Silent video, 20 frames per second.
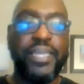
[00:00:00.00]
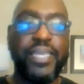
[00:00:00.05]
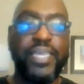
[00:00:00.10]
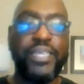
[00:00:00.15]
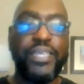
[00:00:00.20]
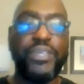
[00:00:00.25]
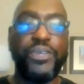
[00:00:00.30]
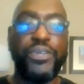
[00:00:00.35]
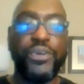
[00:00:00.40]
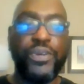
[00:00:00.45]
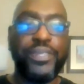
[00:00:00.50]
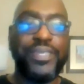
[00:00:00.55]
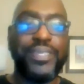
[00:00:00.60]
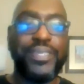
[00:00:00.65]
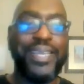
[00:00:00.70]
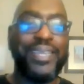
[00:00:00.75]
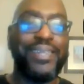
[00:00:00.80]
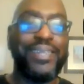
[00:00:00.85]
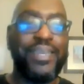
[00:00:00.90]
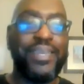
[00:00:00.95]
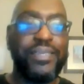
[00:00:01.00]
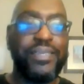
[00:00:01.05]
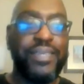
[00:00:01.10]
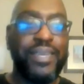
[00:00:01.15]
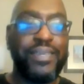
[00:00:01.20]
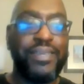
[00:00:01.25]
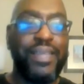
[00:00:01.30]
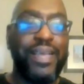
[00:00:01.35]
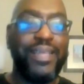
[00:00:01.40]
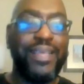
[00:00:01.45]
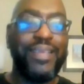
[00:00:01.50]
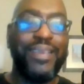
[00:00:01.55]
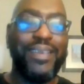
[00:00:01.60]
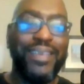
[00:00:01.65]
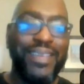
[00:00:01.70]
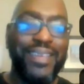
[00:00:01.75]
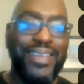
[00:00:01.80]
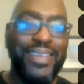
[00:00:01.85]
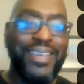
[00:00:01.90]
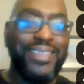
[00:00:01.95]
in your
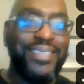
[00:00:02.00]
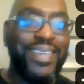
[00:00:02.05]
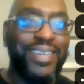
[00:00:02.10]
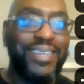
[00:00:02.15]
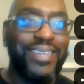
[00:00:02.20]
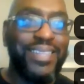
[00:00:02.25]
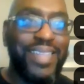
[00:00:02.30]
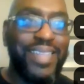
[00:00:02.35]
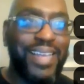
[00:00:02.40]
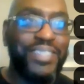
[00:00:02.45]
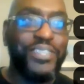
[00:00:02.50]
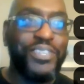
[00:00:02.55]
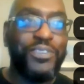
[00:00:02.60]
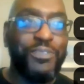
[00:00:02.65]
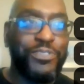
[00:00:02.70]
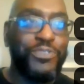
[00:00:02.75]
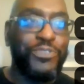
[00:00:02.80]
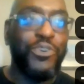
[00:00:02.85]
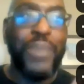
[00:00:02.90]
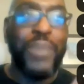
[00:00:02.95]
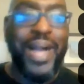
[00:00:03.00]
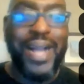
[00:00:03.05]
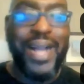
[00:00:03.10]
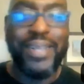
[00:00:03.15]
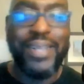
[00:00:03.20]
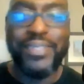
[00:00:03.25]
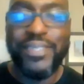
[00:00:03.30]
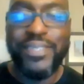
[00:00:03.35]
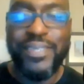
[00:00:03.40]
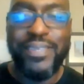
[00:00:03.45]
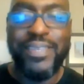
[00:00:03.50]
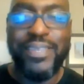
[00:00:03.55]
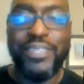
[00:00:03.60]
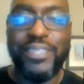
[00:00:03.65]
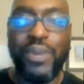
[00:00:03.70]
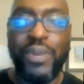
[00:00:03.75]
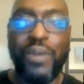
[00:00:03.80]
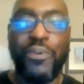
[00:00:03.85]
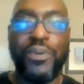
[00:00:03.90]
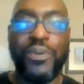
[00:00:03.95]
technological toolbox is
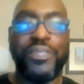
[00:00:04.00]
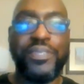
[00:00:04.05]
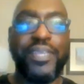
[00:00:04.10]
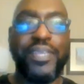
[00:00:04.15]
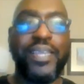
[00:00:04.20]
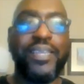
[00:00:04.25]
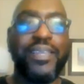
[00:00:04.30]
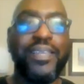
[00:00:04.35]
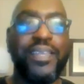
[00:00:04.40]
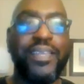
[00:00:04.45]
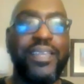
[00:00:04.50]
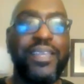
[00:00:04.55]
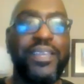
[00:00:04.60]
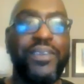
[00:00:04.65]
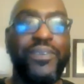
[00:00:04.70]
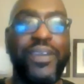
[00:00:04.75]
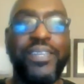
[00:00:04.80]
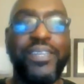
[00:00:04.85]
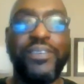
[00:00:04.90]
what I want to say, right?